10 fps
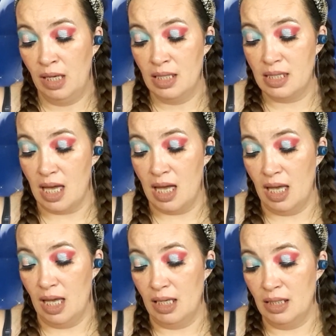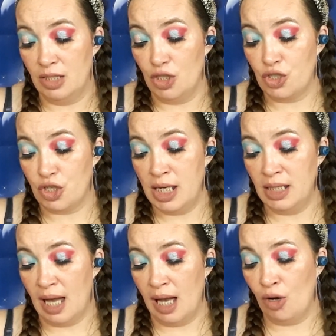Says street
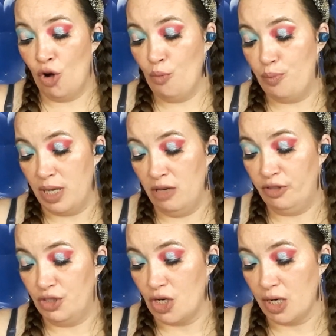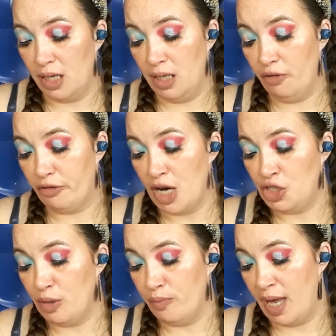taco beef jerky,
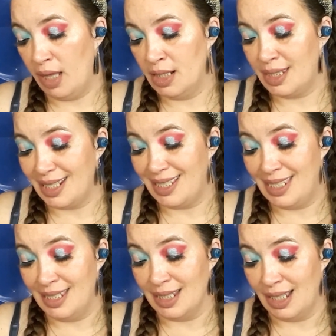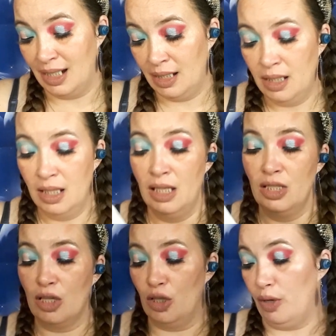fresh, balanced, sizzling,
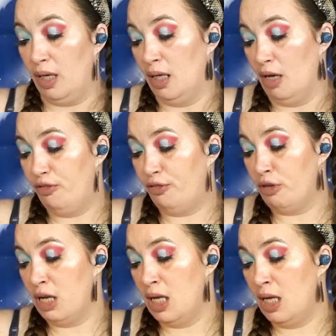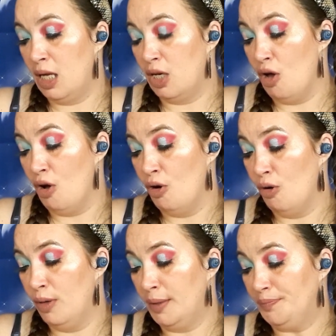gluten free,
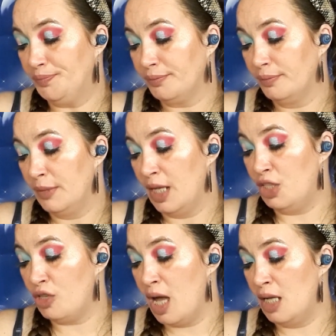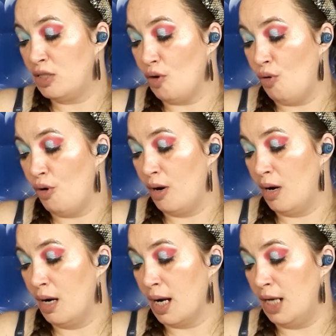no nitrates
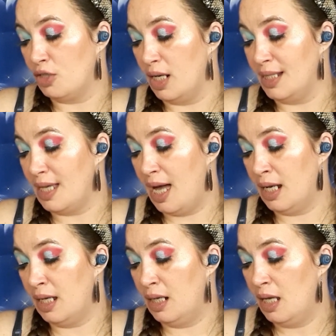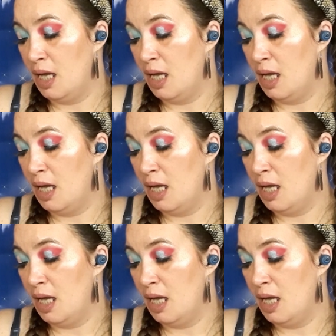or nitrates added,